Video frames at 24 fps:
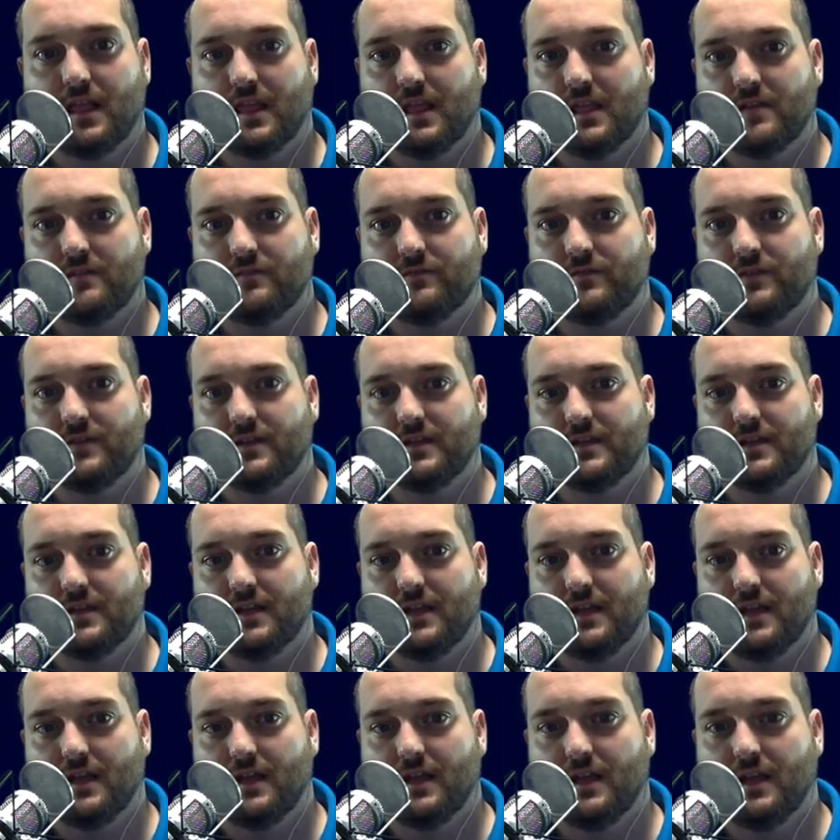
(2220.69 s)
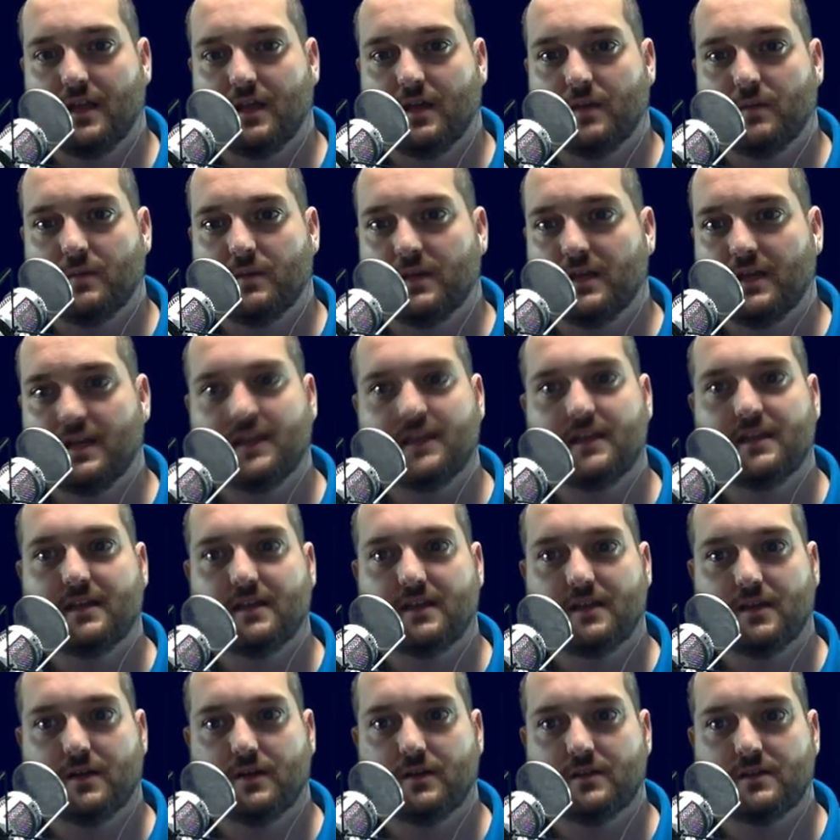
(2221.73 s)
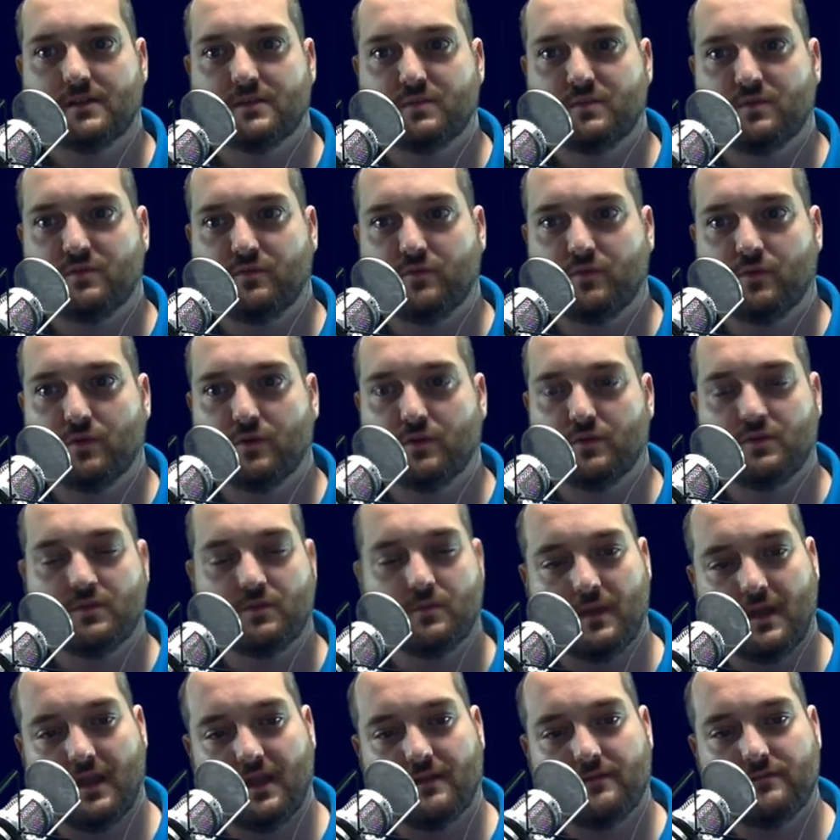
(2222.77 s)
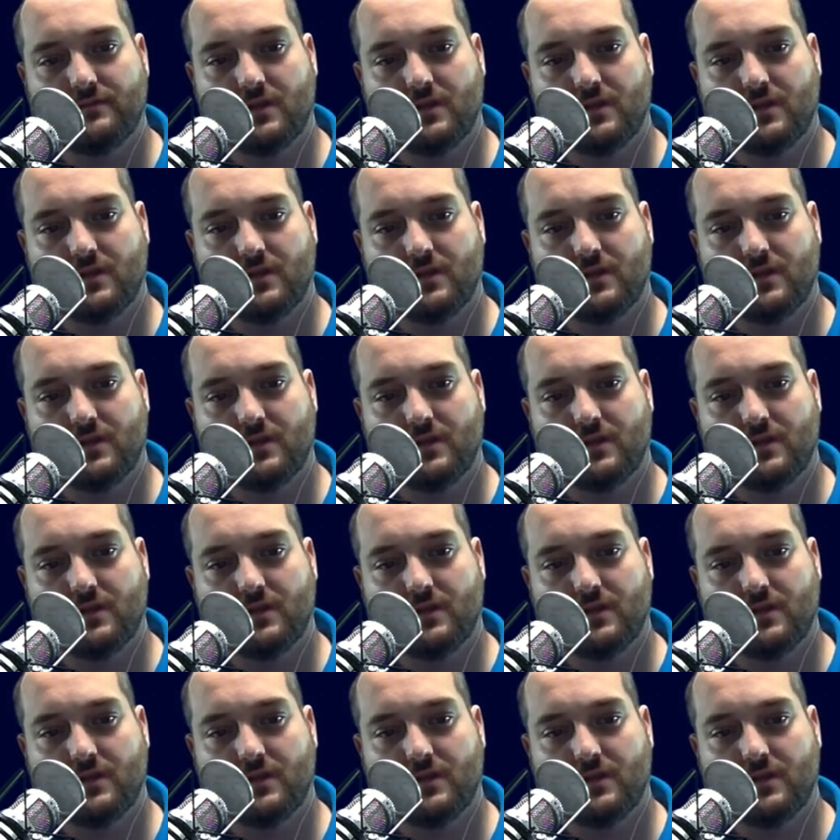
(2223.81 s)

They're fun, but I didn't know this before. You may have